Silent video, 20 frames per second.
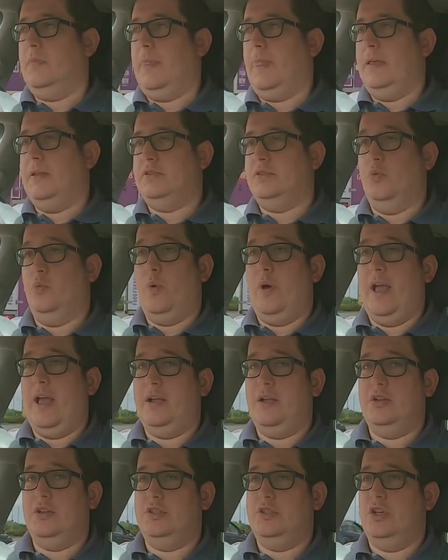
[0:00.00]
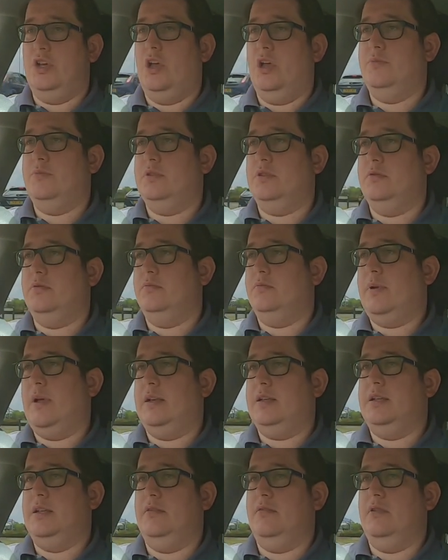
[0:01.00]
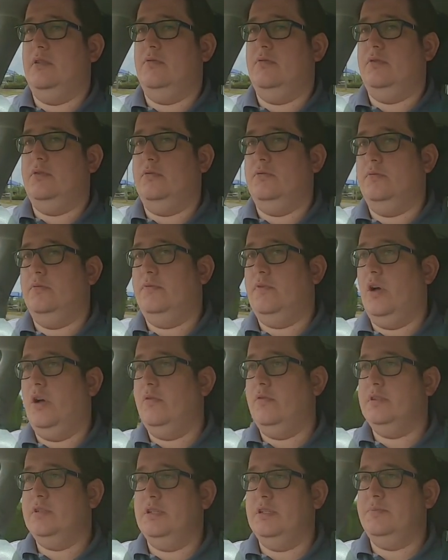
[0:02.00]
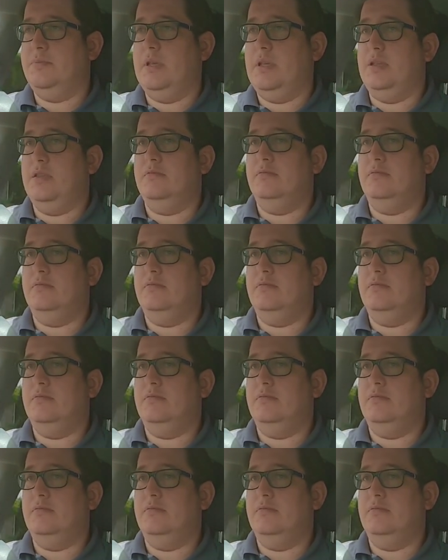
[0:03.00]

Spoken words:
as to where could germs and bacteria and viruses be,